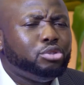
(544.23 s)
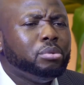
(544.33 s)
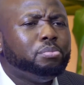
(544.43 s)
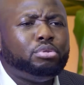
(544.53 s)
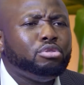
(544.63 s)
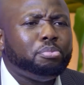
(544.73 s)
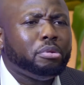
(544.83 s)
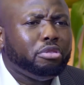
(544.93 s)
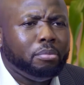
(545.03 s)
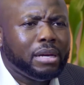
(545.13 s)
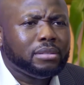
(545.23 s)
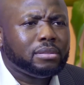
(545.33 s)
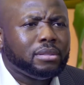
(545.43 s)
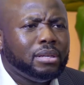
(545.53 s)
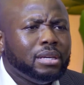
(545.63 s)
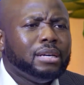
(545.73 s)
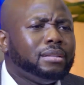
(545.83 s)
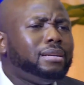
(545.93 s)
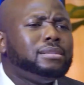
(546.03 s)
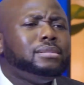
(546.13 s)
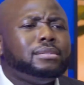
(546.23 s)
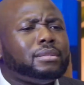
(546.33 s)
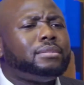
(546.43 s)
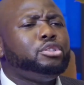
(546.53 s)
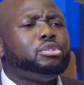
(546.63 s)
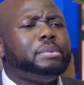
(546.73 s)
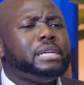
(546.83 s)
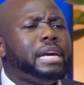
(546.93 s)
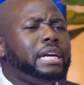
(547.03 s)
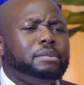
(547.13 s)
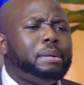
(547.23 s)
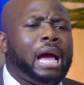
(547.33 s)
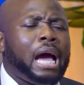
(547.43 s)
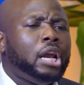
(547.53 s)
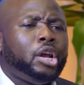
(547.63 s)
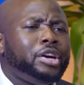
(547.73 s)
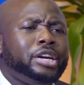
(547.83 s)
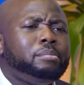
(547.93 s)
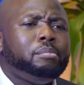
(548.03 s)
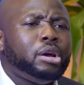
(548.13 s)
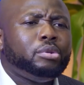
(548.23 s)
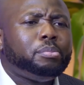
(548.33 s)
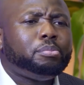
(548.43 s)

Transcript: to improve performance. There is nothing to be gained by allowing manual